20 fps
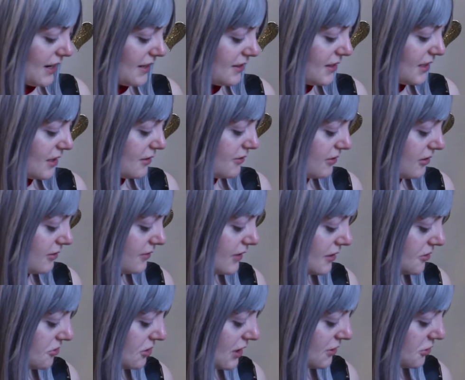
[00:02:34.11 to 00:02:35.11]
I think for
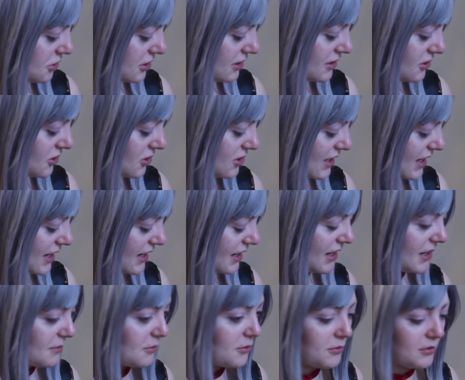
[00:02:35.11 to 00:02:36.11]
foundation today
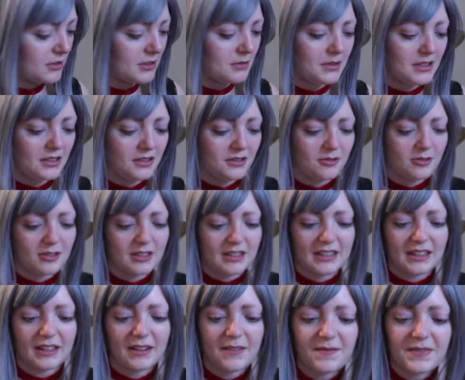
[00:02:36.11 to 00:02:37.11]
I'm going to be
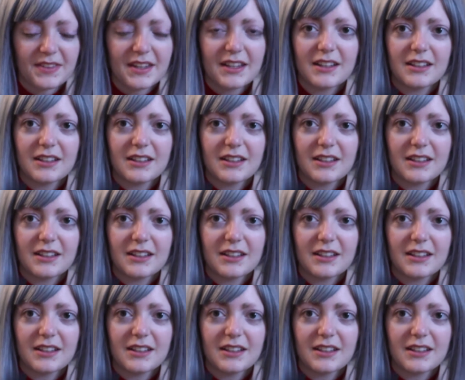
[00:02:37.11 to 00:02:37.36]
using